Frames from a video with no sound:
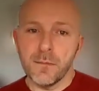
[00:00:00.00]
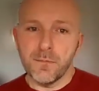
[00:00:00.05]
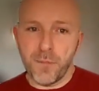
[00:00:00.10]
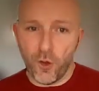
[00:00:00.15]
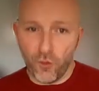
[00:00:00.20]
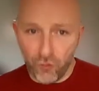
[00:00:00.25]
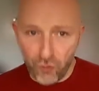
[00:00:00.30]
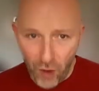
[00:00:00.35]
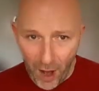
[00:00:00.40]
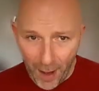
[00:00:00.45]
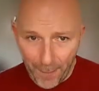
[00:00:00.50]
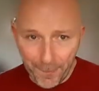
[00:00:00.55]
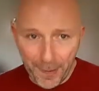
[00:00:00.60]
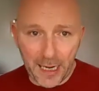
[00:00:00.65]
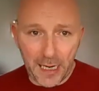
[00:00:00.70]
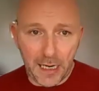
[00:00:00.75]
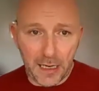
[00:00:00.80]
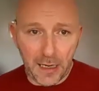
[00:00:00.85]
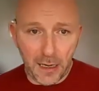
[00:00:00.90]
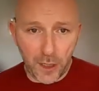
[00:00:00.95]
But
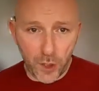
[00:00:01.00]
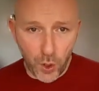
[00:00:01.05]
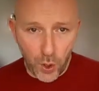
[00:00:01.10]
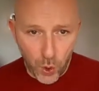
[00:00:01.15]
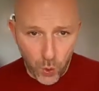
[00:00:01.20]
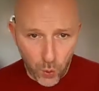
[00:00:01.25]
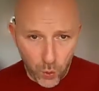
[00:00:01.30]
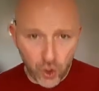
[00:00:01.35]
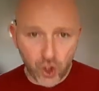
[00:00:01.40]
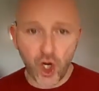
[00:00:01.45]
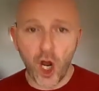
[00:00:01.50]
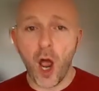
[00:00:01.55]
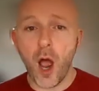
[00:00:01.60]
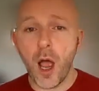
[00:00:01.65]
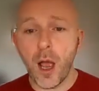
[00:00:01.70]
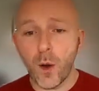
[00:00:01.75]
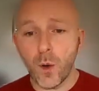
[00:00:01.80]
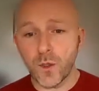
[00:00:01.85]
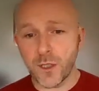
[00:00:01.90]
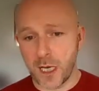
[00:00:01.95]
wrapping your
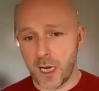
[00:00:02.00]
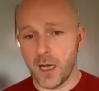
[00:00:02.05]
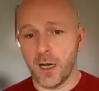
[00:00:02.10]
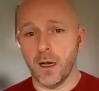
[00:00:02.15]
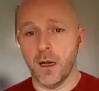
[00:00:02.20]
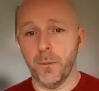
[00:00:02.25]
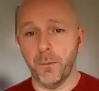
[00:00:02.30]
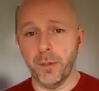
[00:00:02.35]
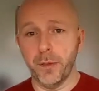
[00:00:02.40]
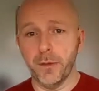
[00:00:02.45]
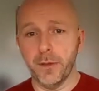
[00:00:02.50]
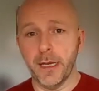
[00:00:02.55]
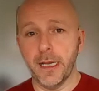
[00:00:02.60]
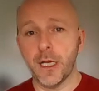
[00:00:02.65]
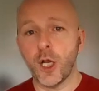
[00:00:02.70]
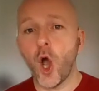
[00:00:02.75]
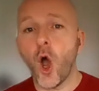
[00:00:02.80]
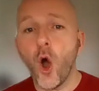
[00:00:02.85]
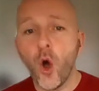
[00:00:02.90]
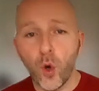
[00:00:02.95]
child up
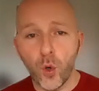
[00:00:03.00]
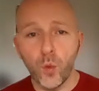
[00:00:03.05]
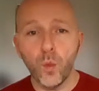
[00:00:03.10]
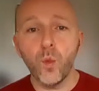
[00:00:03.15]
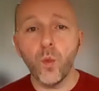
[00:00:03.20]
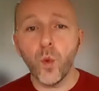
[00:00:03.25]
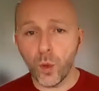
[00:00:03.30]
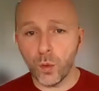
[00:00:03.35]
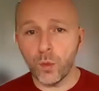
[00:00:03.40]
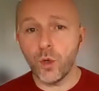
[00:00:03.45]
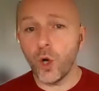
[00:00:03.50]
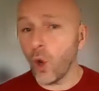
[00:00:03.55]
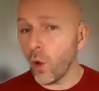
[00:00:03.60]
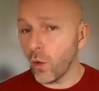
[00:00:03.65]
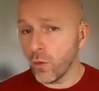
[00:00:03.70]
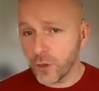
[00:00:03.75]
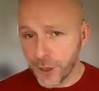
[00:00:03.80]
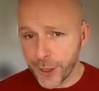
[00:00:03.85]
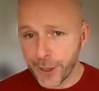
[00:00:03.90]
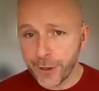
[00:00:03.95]
in cotton wool
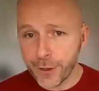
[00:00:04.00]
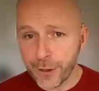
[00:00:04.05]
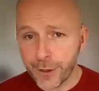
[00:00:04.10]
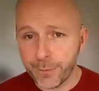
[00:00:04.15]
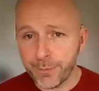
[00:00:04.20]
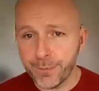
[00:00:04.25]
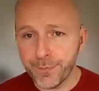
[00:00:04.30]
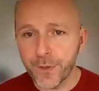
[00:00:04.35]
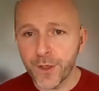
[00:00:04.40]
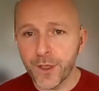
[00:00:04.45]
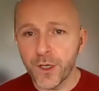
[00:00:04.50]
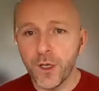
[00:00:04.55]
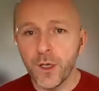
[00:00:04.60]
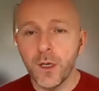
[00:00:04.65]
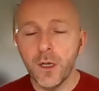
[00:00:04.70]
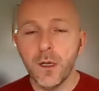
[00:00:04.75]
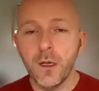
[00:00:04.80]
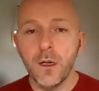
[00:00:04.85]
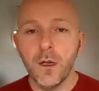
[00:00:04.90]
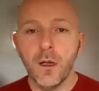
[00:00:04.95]
long term
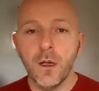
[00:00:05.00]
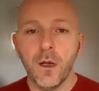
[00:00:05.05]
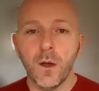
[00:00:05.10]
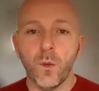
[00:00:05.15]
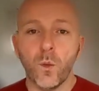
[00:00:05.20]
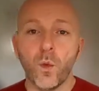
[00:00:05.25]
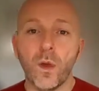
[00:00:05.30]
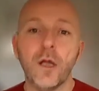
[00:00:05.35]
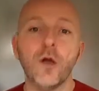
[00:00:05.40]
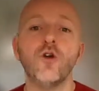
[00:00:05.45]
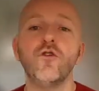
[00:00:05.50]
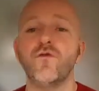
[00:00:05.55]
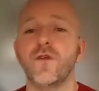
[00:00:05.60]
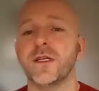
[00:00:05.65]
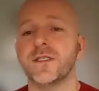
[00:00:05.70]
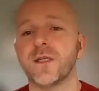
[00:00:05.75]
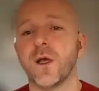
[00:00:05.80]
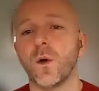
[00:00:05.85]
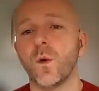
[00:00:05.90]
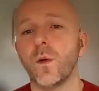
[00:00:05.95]
will
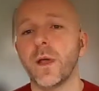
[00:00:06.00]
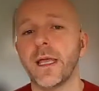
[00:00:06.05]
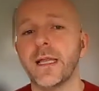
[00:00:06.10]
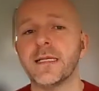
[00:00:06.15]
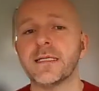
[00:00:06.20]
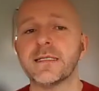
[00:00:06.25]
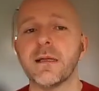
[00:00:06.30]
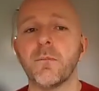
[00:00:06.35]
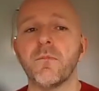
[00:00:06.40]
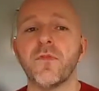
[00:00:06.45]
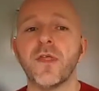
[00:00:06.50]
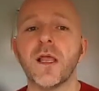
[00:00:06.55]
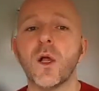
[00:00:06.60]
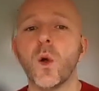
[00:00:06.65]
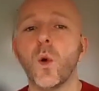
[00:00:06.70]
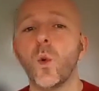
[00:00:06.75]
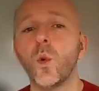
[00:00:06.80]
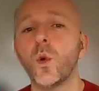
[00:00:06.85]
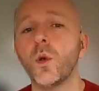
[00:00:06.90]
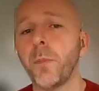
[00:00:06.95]
result in something
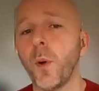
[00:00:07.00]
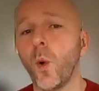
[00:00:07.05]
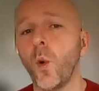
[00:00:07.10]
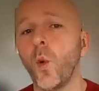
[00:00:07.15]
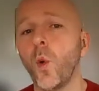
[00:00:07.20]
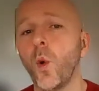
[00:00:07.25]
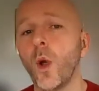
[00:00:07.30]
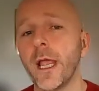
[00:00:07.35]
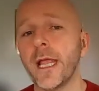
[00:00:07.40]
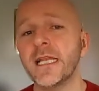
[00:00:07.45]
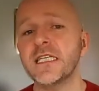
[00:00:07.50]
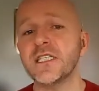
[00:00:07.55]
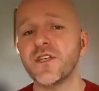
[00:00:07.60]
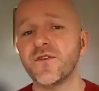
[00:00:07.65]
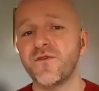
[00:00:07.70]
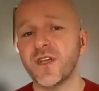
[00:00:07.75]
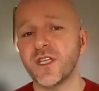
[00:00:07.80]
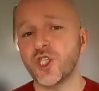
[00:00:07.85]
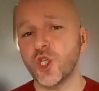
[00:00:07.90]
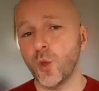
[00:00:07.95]
called poor
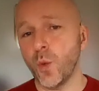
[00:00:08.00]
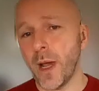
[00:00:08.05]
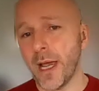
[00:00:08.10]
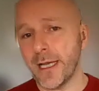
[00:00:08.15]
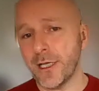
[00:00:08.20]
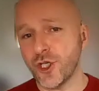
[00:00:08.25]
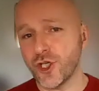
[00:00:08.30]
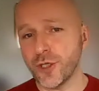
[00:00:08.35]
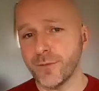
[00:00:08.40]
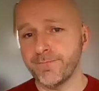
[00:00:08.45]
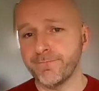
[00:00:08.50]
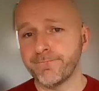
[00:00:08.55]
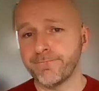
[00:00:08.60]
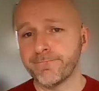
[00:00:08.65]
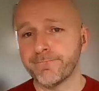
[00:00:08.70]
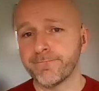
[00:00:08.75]
individuation.